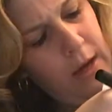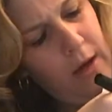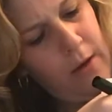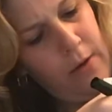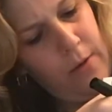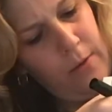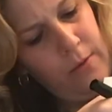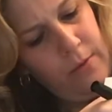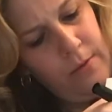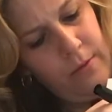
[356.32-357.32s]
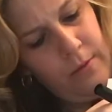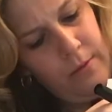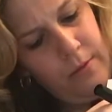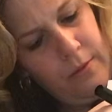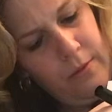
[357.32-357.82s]
go.
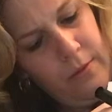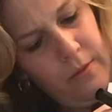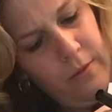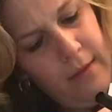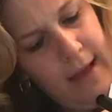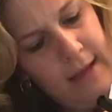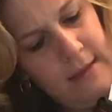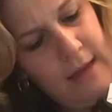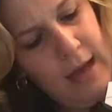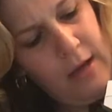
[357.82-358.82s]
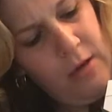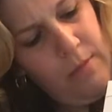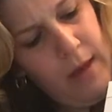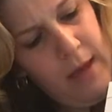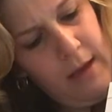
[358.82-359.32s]
That's how you
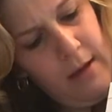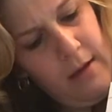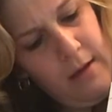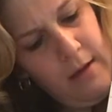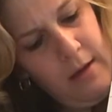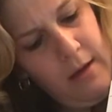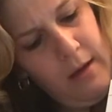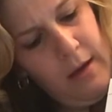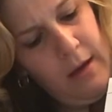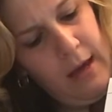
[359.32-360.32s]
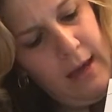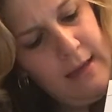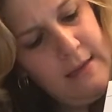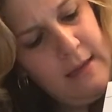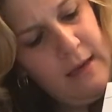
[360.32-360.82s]
make
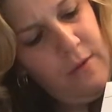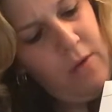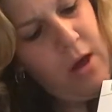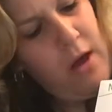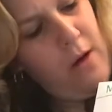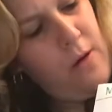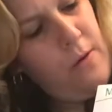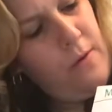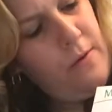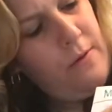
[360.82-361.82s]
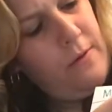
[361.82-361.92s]
a 0.